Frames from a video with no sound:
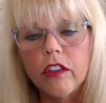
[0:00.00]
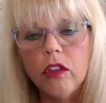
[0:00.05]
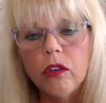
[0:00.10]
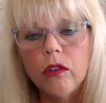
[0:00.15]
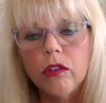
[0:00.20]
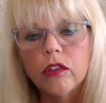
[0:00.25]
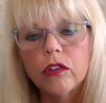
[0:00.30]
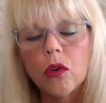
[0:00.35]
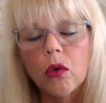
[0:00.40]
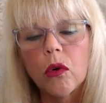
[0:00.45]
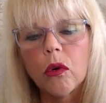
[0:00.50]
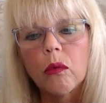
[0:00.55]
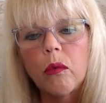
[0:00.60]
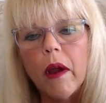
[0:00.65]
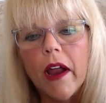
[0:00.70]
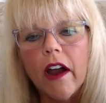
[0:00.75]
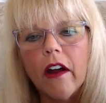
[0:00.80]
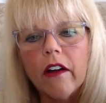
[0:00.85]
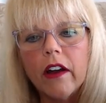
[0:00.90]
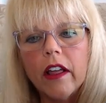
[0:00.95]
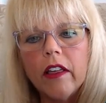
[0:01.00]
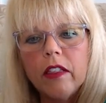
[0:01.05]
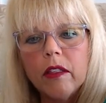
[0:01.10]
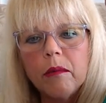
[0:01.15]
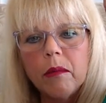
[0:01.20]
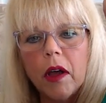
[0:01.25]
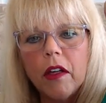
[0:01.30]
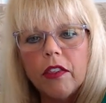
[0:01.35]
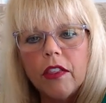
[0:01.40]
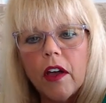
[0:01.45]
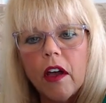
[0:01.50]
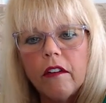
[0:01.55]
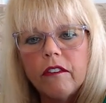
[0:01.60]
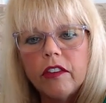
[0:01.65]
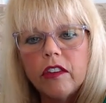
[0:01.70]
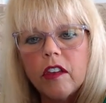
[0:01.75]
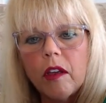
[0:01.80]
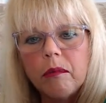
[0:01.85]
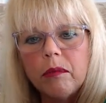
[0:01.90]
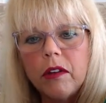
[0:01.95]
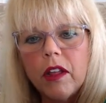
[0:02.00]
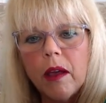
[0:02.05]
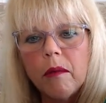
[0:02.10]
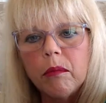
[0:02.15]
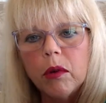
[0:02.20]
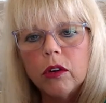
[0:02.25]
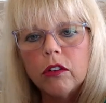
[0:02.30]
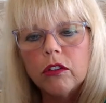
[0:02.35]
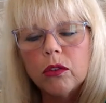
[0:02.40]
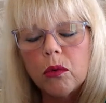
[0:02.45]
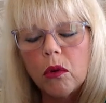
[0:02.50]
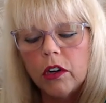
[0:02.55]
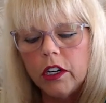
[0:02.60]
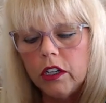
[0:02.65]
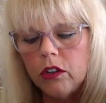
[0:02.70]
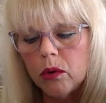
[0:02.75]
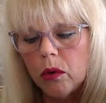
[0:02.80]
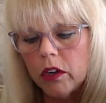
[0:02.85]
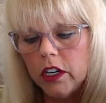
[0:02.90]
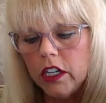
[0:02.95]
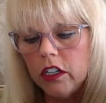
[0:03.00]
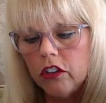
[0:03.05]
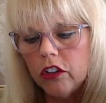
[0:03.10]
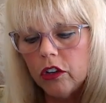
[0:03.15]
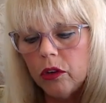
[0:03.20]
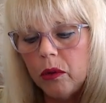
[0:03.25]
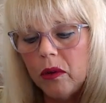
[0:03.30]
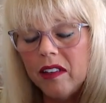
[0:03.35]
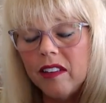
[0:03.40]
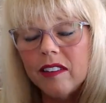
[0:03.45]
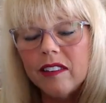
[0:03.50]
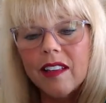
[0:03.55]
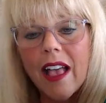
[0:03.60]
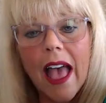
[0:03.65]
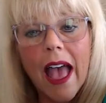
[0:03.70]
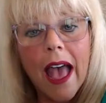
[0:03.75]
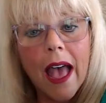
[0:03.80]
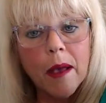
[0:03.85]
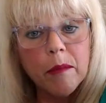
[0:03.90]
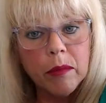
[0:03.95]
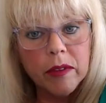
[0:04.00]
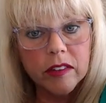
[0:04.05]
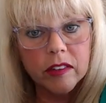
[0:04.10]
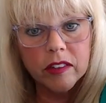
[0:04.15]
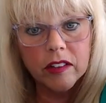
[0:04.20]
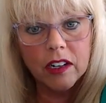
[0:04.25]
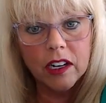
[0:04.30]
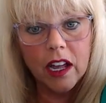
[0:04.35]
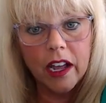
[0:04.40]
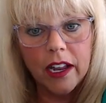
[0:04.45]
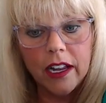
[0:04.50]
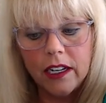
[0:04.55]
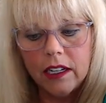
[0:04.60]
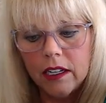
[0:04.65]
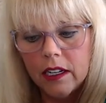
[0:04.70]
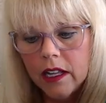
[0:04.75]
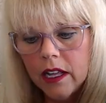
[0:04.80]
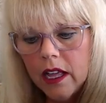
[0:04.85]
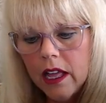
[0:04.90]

use, or wear in the month of September 2022 is Amazonite.